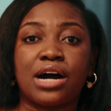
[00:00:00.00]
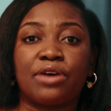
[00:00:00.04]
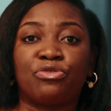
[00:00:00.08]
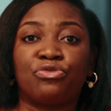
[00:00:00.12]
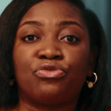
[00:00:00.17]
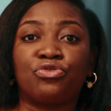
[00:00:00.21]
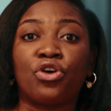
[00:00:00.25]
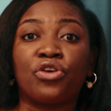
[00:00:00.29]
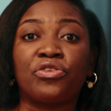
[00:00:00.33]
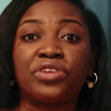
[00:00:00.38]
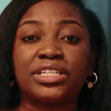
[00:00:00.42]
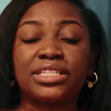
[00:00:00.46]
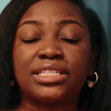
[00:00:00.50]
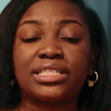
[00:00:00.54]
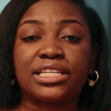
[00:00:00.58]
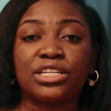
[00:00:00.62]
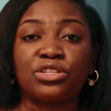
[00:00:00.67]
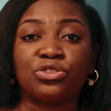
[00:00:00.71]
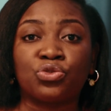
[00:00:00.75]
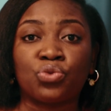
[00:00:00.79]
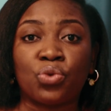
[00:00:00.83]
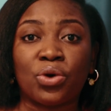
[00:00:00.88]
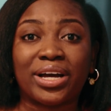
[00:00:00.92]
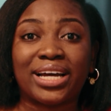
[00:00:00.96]
foreign
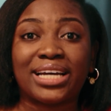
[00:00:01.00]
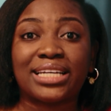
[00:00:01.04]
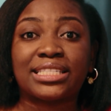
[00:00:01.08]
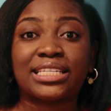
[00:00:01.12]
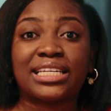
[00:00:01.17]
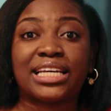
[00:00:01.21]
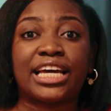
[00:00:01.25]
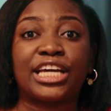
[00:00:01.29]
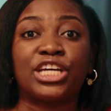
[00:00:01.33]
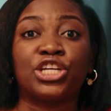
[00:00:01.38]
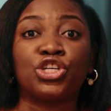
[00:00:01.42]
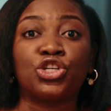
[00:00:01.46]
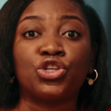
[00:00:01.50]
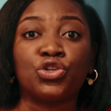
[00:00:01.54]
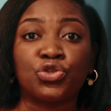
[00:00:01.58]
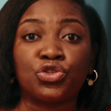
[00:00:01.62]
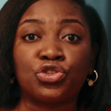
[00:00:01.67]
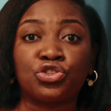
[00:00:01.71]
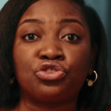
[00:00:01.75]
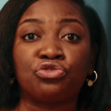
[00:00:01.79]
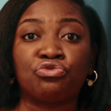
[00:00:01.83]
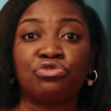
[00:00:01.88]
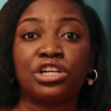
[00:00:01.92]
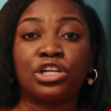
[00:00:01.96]
skilled workers can
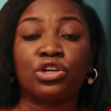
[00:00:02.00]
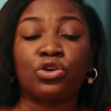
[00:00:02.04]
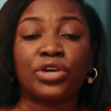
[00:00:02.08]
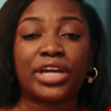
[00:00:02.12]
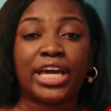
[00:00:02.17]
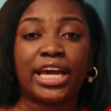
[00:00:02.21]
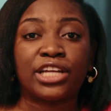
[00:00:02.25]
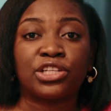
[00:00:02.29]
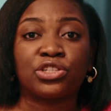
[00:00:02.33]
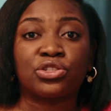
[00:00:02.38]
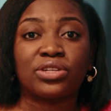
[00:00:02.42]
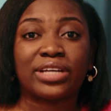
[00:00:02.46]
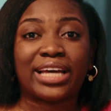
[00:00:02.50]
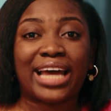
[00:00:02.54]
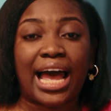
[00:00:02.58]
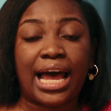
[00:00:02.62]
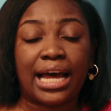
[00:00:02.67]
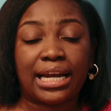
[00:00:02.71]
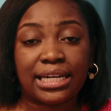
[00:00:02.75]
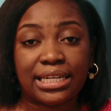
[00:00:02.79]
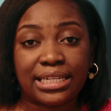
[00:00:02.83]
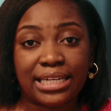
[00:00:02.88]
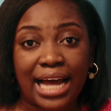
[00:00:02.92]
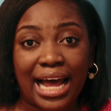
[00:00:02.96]
use to relocate to
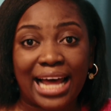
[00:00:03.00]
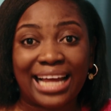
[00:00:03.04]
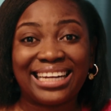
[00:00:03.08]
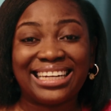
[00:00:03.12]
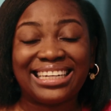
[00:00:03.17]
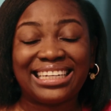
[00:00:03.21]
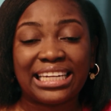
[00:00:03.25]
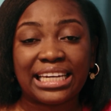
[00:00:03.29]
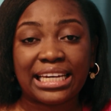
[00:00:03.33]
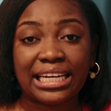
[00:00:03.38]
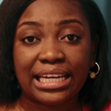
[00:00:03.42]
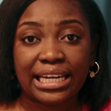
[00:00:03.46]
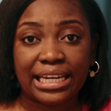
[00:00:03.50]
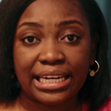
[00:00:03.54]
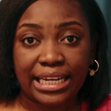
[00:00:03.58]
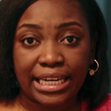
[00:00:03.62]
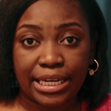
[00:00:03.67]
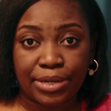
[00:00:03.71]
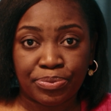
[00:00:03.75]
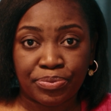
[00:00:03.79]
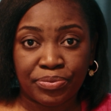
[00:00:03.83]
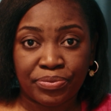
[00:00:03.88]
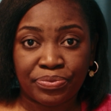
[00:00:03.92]
Canada legally.